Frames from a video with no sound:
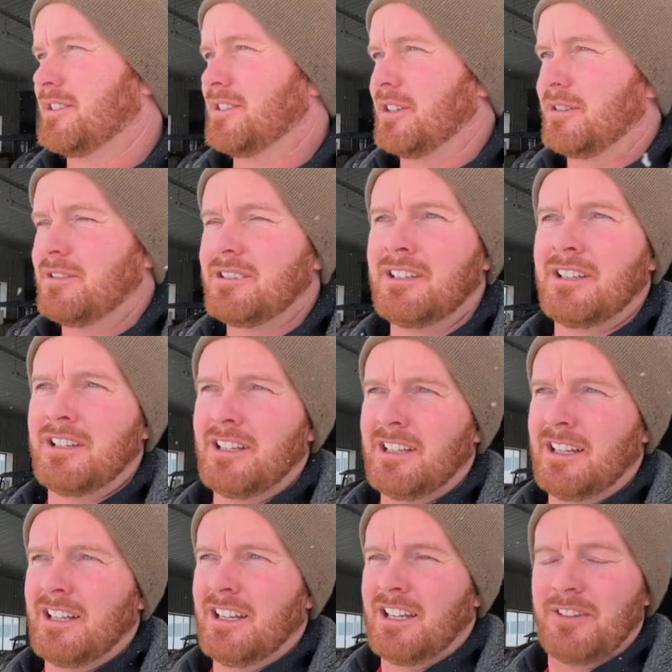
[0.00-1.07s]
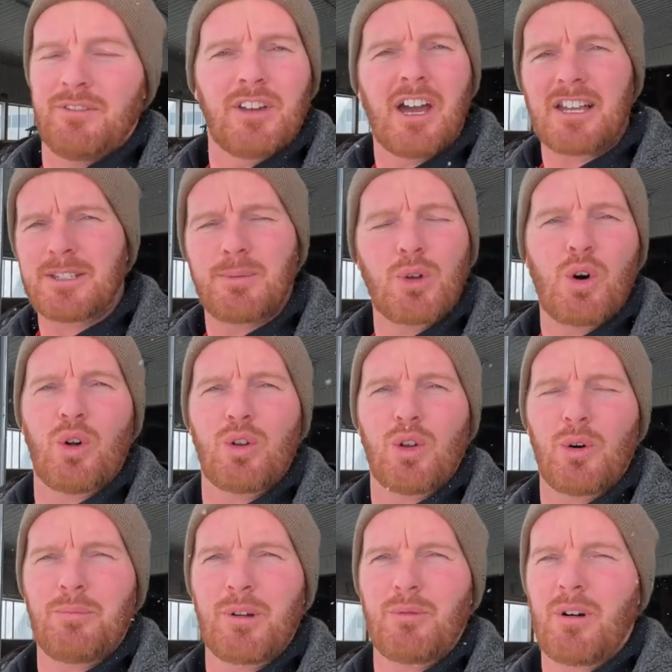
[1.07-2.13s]
So if you got some cold
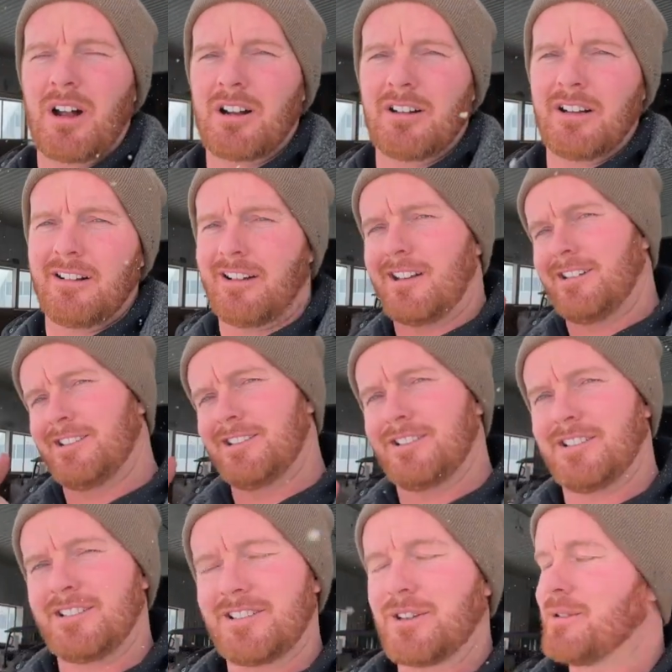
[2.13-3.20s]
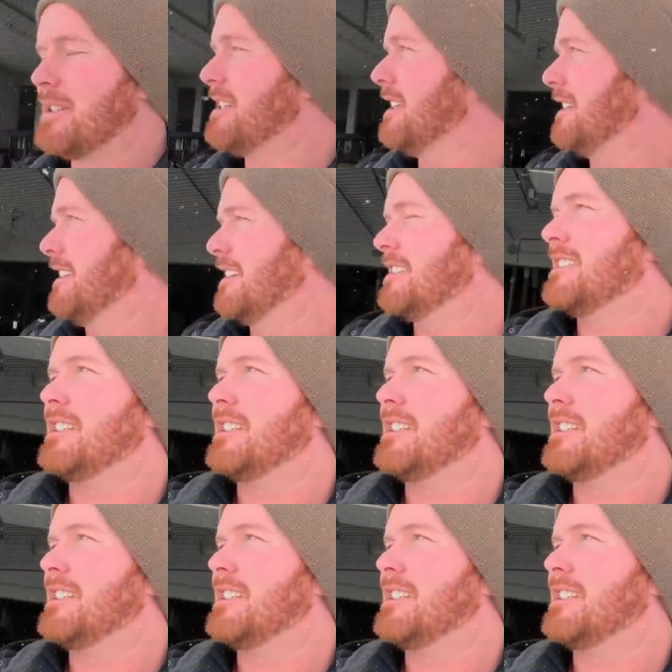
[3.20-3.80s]
open water near go sit in it.